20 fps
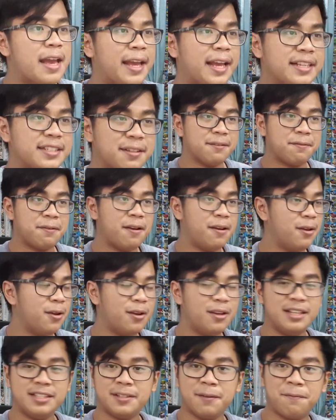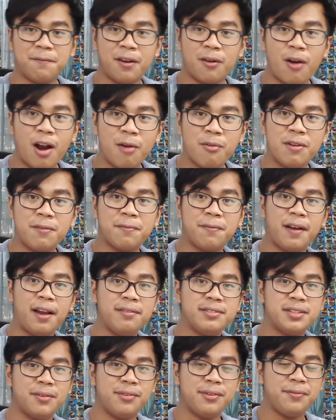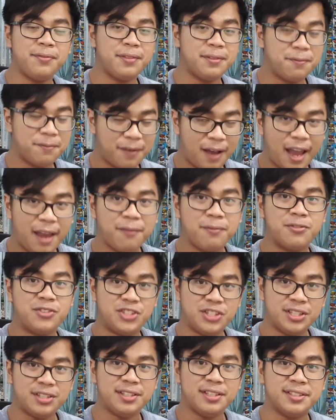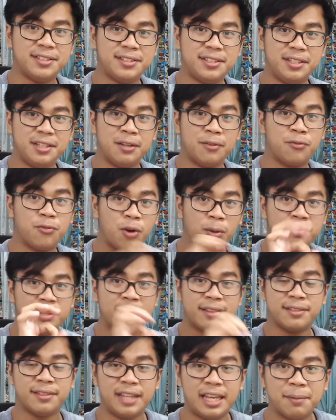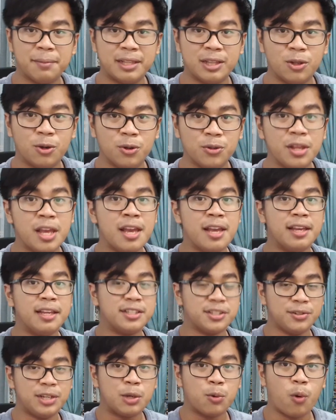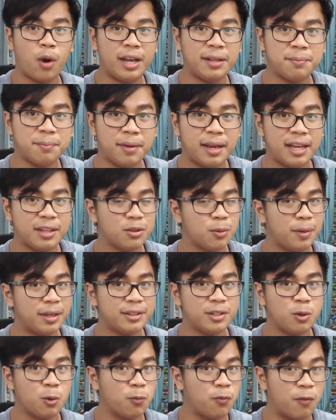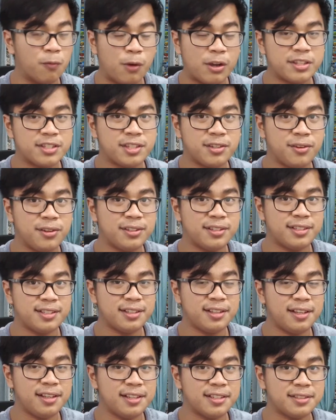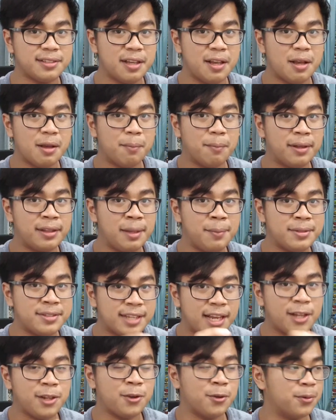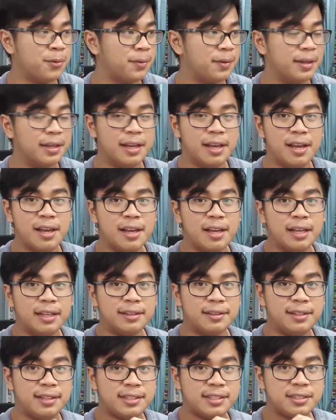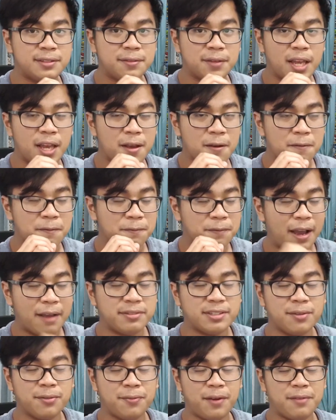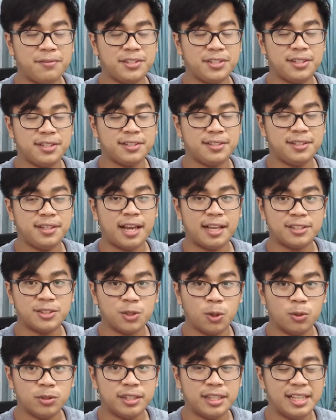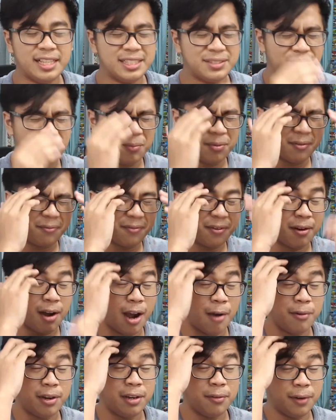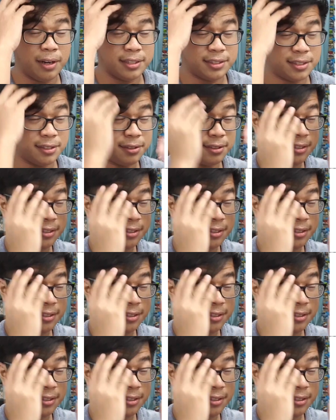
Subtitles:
is a Ferrari 575 GTC. From that name alone, it's already quite bad, no matter from what series it is. But let me tell you, this 575 GTC I sold is from the Ferrari Racer